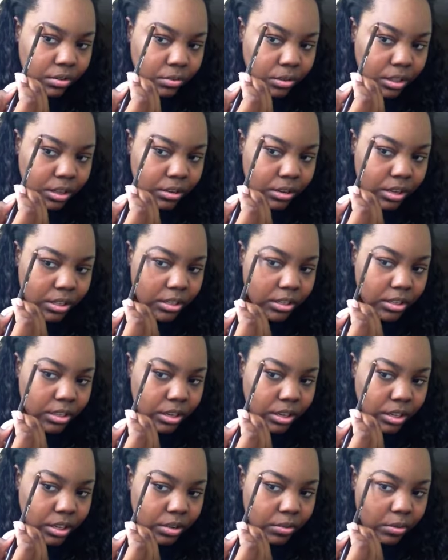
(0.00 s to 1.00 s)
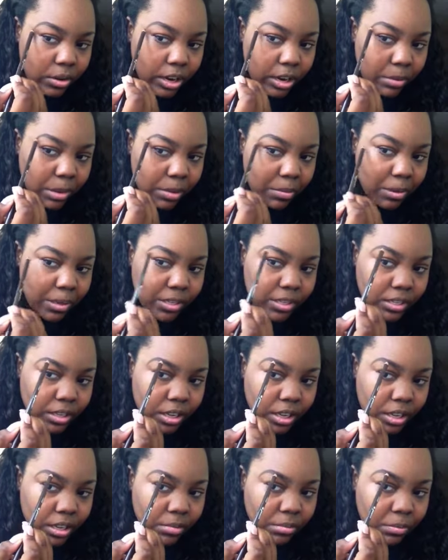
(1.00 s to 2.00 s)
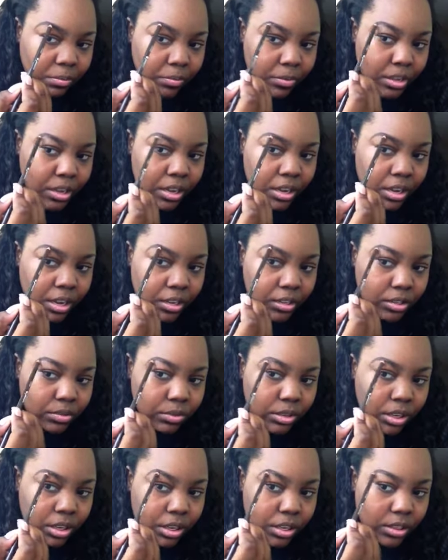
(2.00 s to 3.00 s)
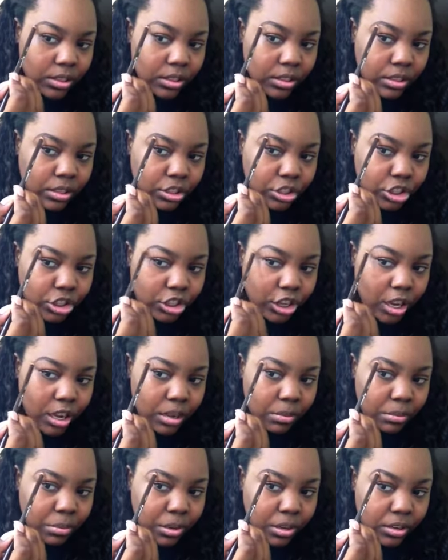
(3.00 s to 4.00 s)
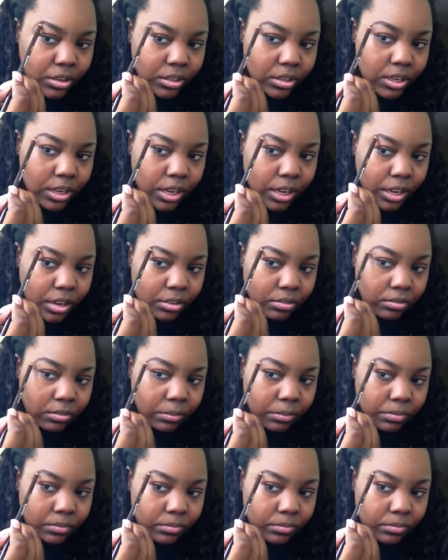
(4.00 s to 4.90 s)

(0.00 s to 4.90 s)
really necessarily worry about messing up. I just want to get the shape down.